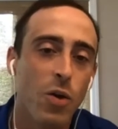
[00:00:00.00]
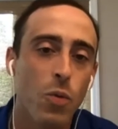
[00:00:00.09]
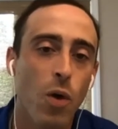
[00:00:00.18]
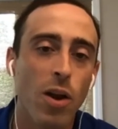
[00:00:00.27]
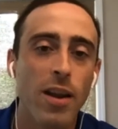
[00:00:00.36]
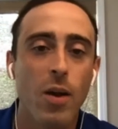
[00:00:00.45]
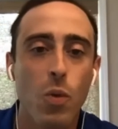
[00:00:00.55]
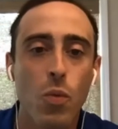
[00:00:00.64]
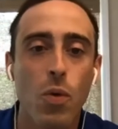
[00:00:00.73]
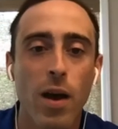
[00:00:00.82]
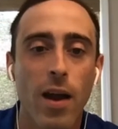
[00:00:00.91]
What
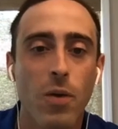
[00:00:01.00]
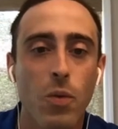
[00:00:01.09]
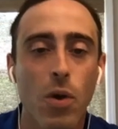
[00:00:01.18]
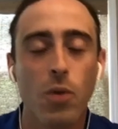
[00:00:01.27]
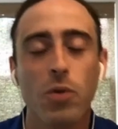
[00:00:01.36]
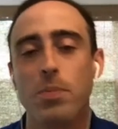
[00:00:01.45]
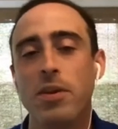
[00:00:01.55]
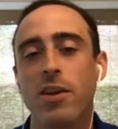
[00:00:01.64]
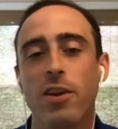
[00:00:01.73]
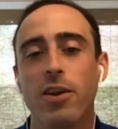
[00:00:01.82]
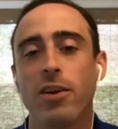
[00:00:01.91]
would
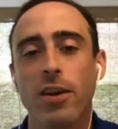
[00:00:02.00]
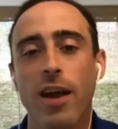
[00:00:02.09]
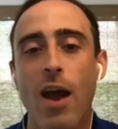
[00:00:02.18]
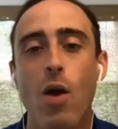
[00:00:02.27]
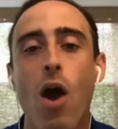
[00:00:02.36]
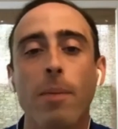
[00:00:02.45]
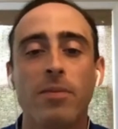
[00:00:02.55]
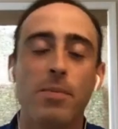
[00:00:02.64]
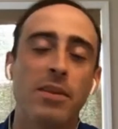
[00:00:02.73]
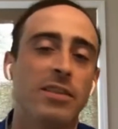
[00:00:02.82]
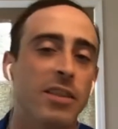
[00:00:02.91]
be how
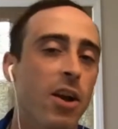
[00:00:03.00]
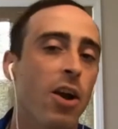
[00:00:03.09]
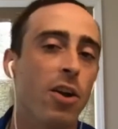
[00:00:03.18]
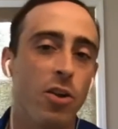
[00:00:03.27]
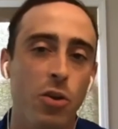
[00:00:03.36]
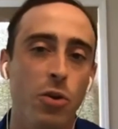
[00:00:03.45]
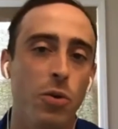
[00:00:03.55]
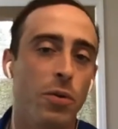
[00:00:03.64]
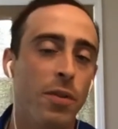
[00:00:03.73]
optimistic are you